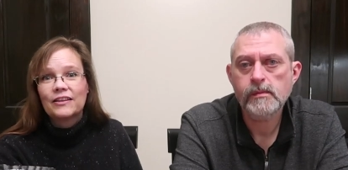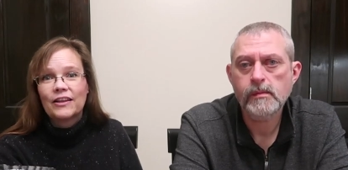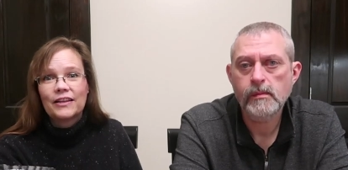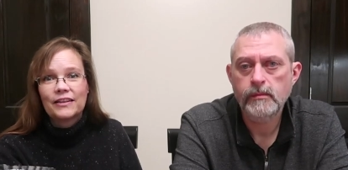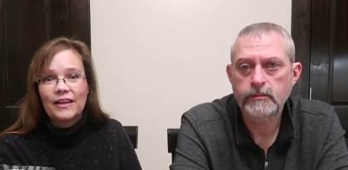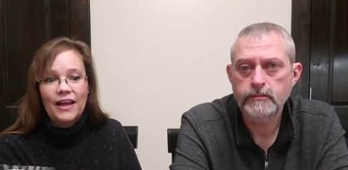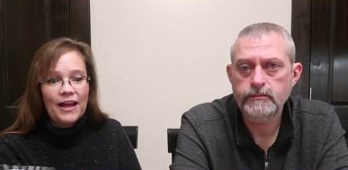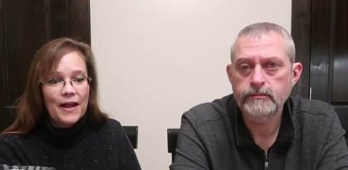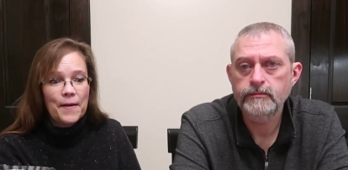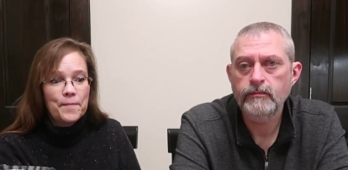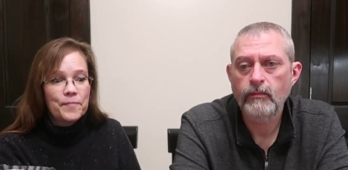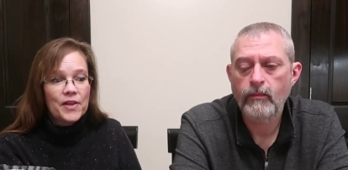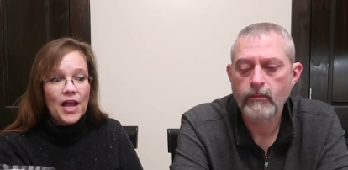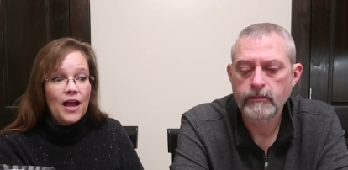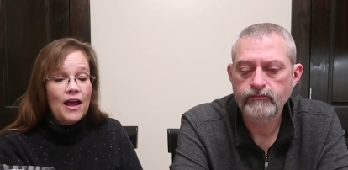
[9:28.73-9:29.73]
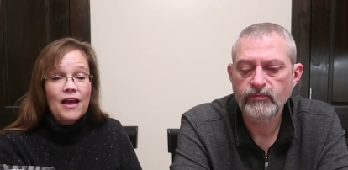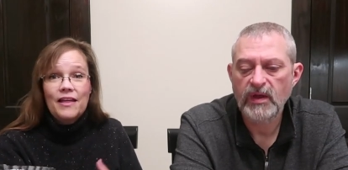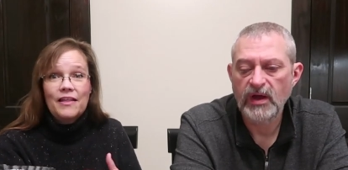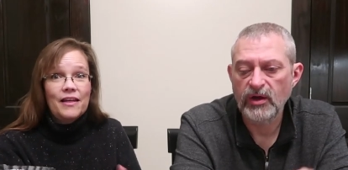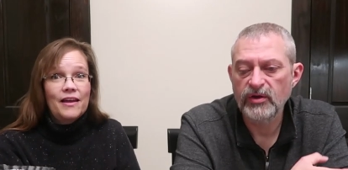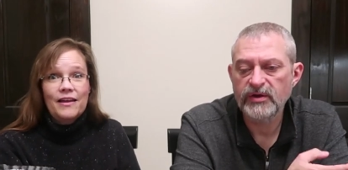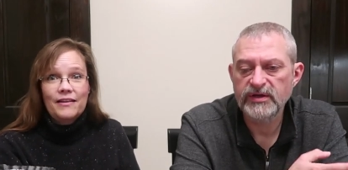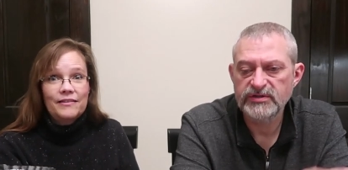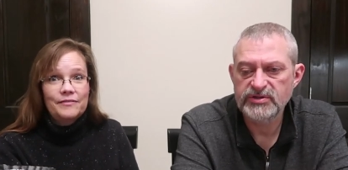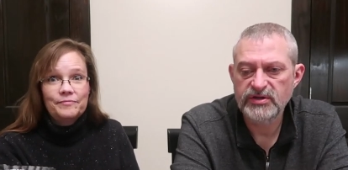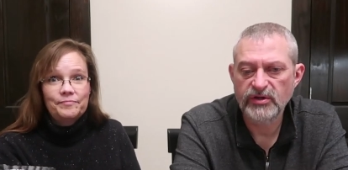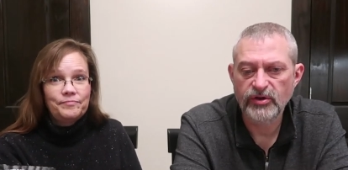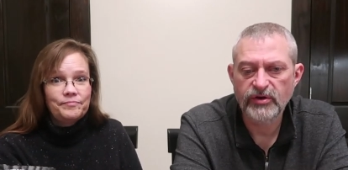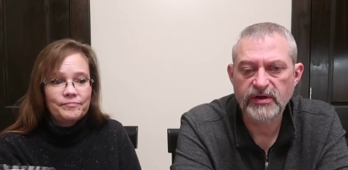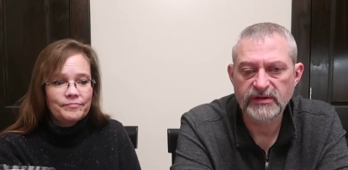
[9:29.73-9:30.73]
Speaker 1: like that.
Speaker 2: Yeah, look
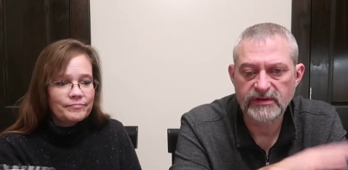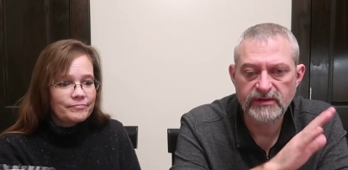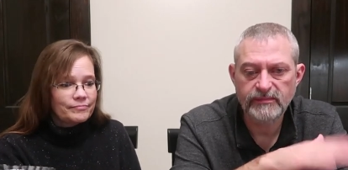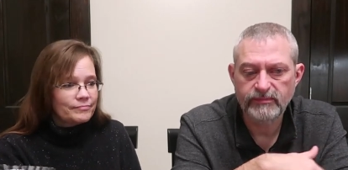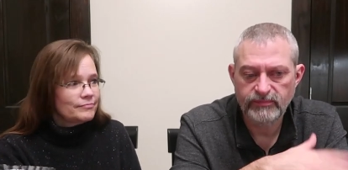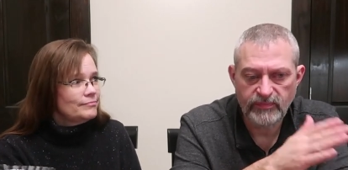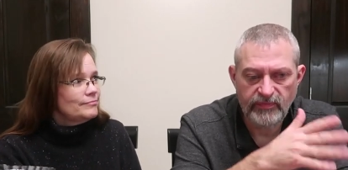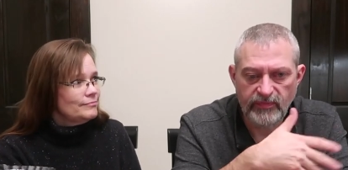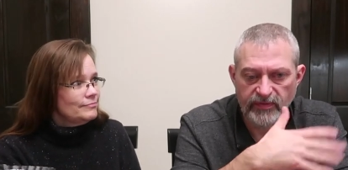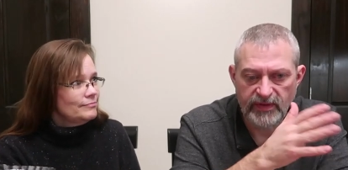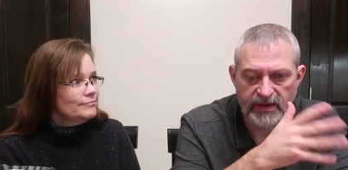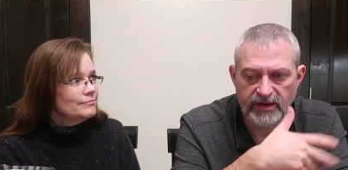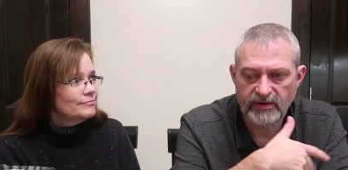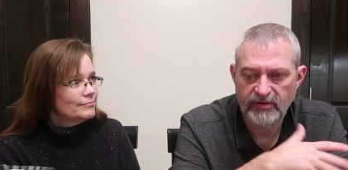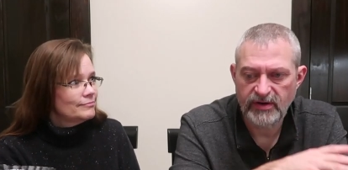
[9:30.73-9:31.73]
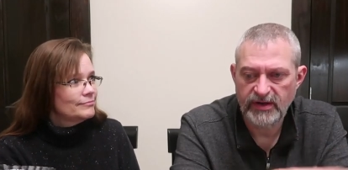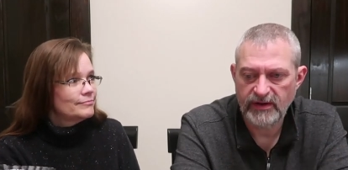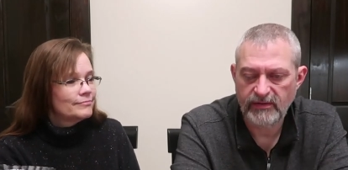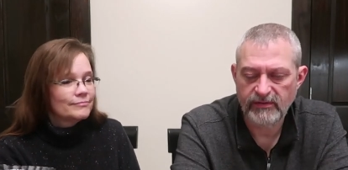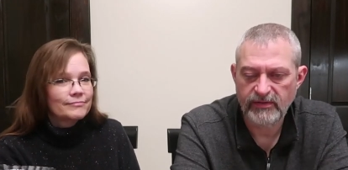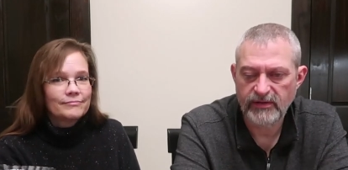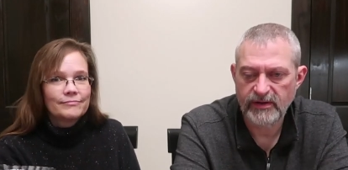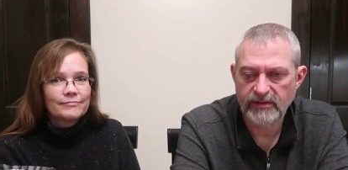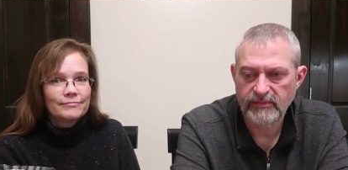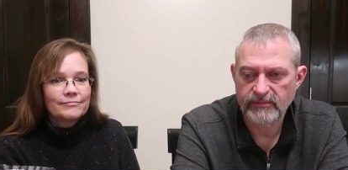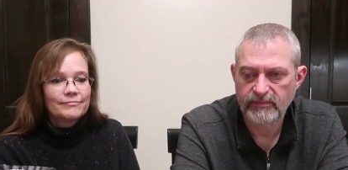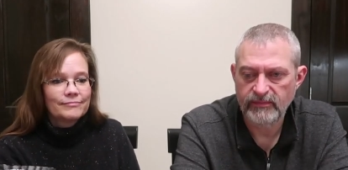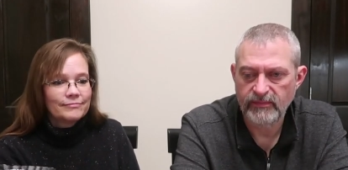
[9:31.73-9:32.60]
at the ingredient or the